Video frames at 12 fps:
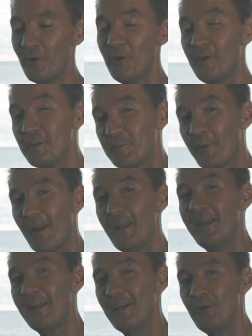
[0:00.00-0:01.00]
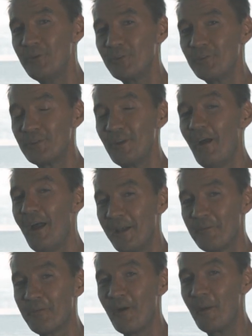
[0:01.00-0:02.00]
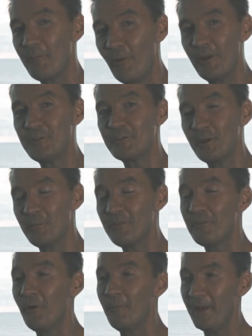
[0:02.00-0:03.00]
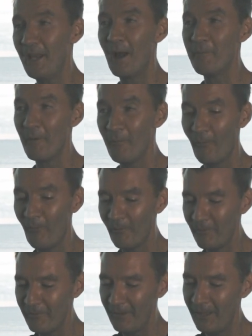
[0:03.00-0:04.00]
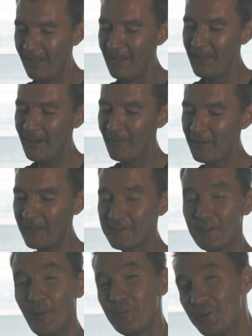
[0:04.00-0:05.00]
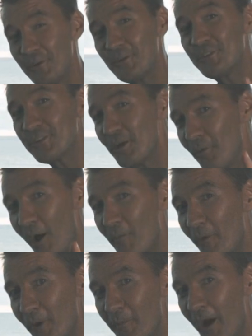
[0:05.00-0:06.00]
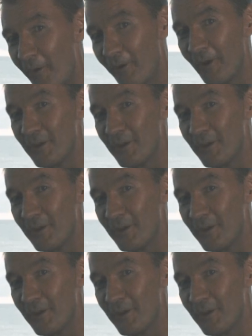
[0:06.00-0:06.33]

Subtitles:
Groove is playing Illuzion tonight, and the Farangbowl is going to be filming that, but more of that to come. So you can see what I'm on about when